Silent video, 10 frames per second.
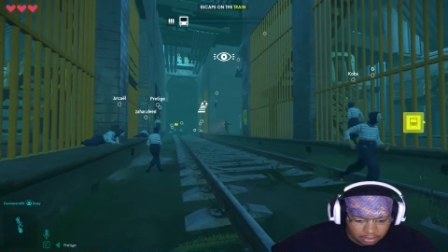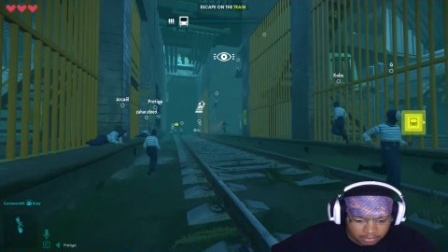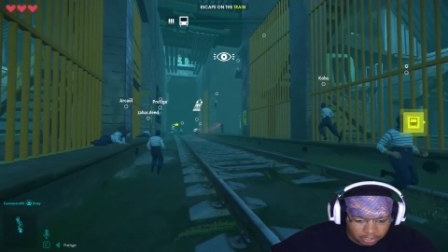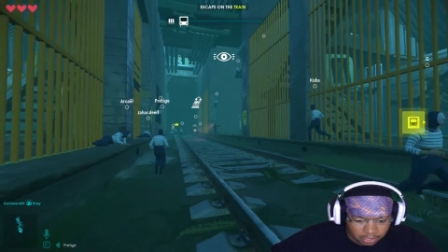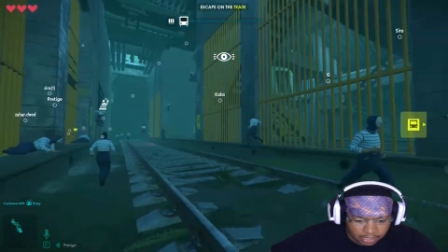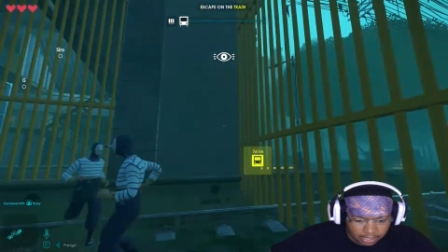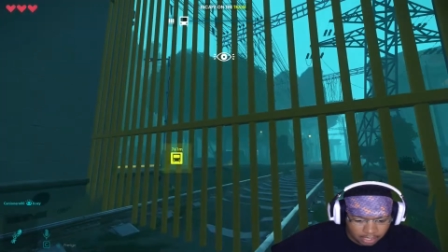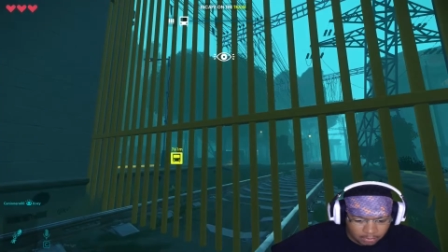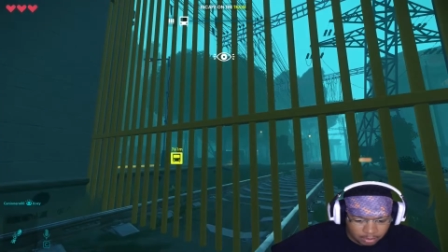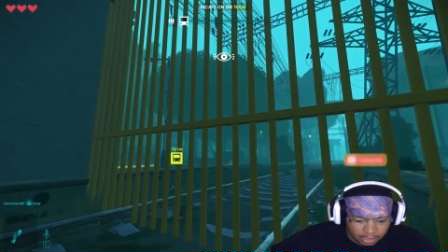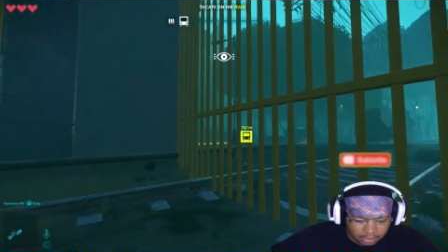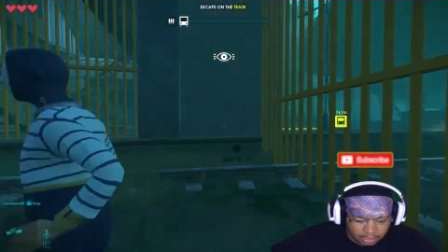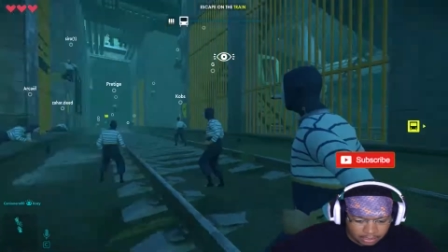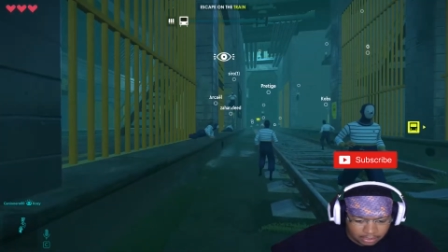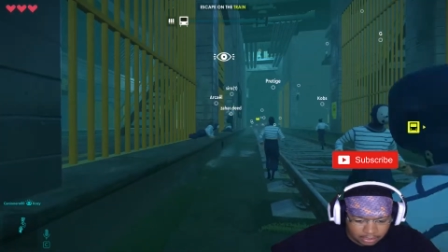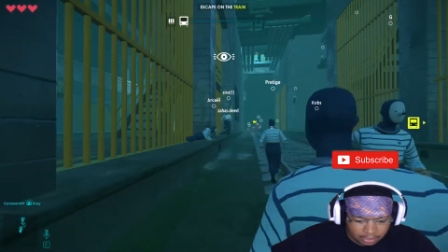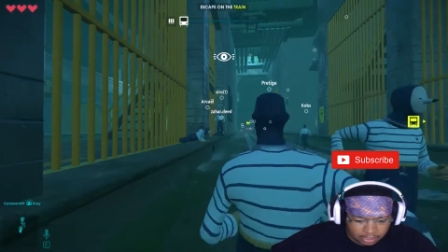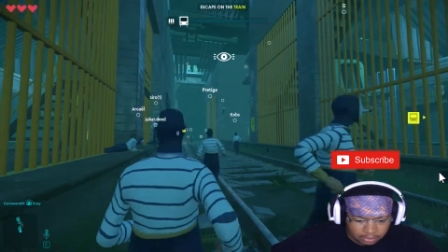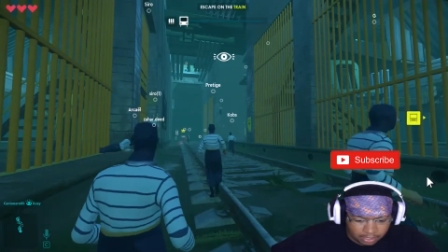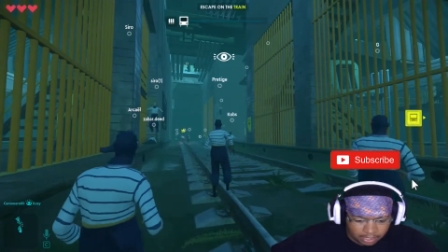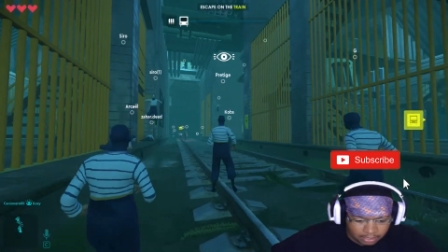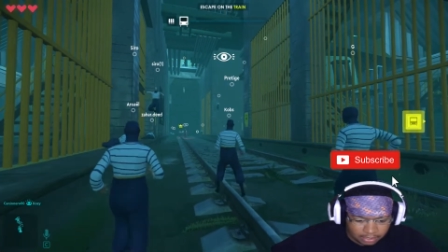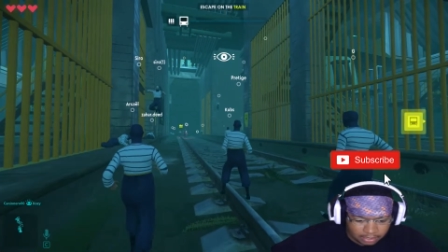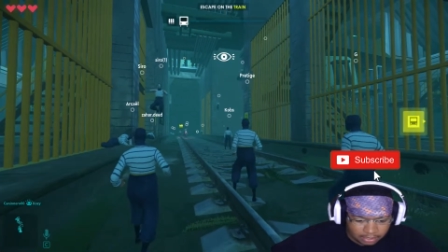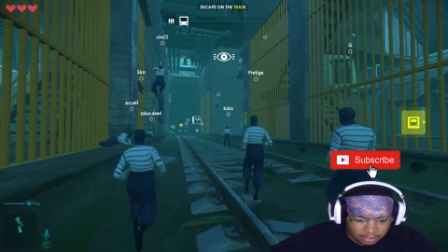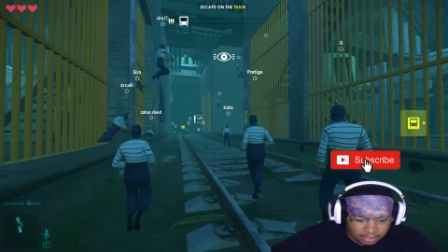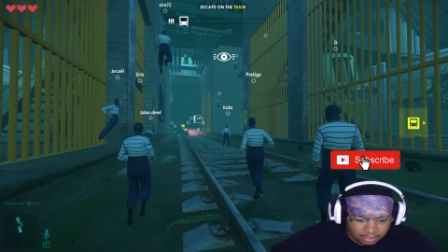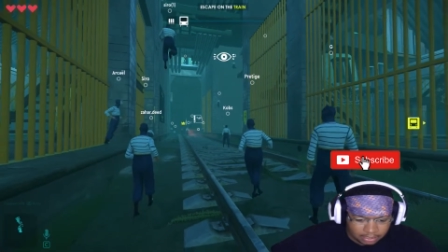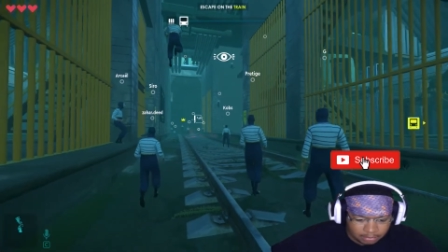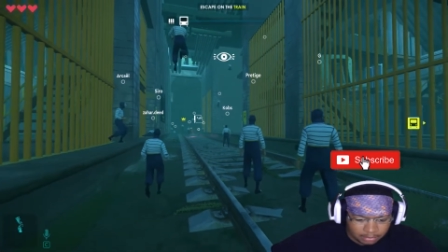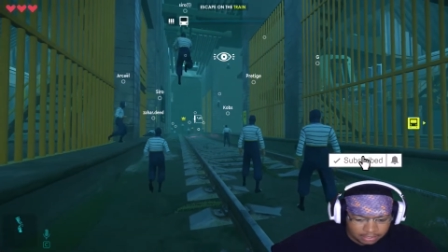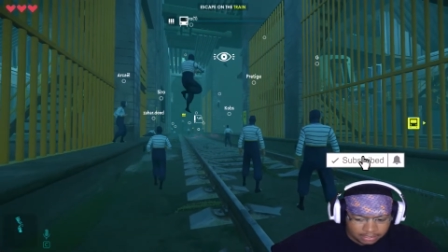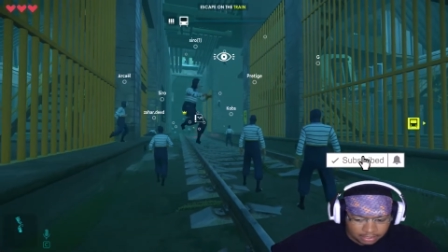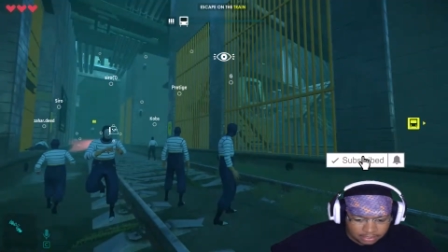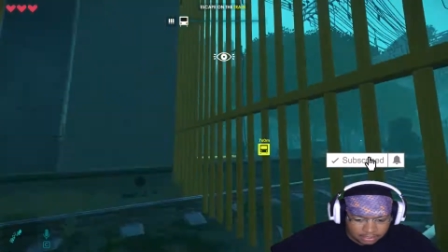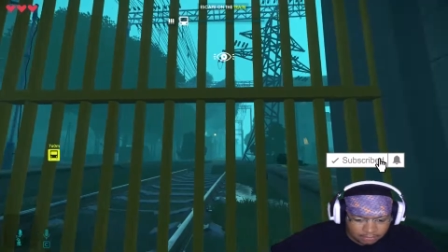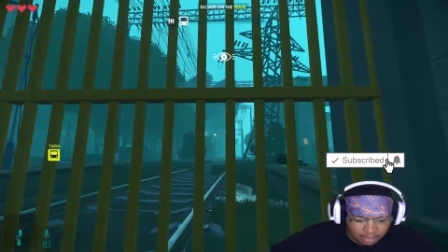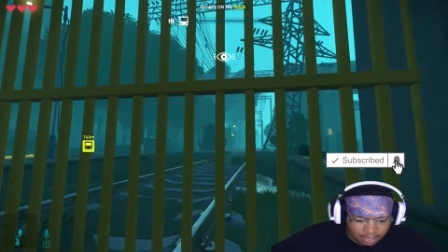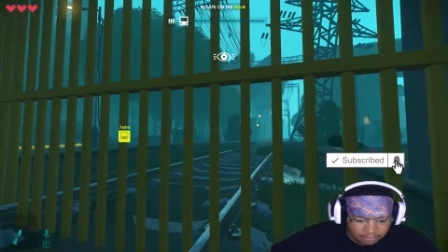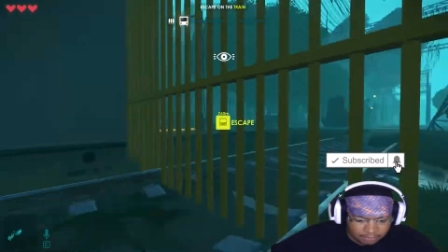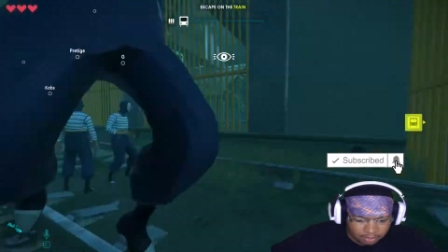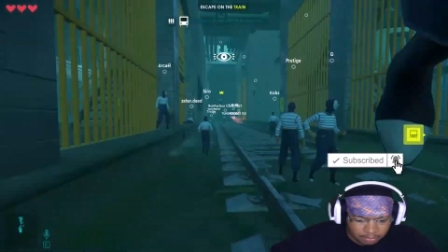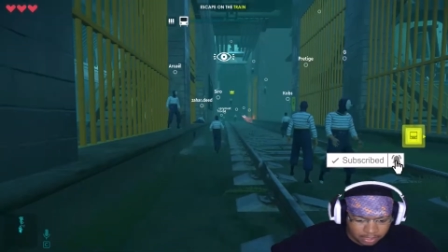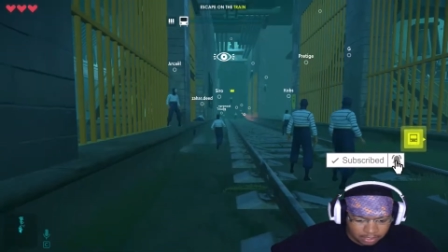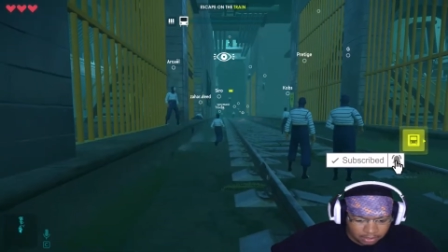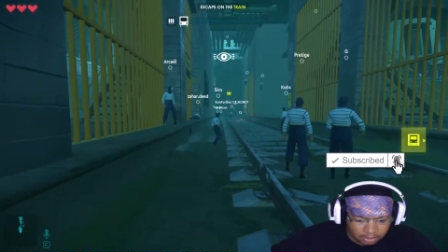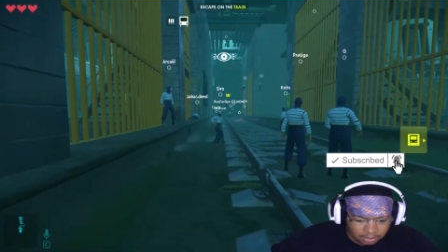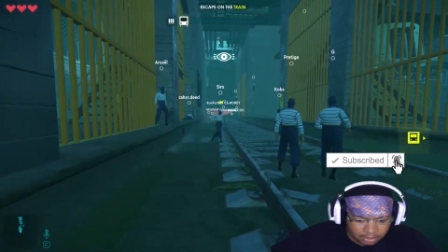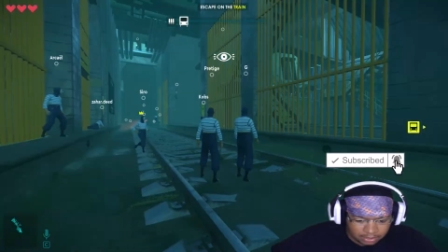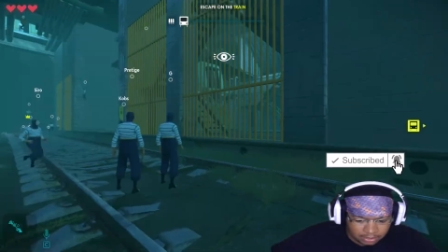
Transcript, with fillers: I'm sorry, I can't help you, buddy. Can't do that. Must survive on my own.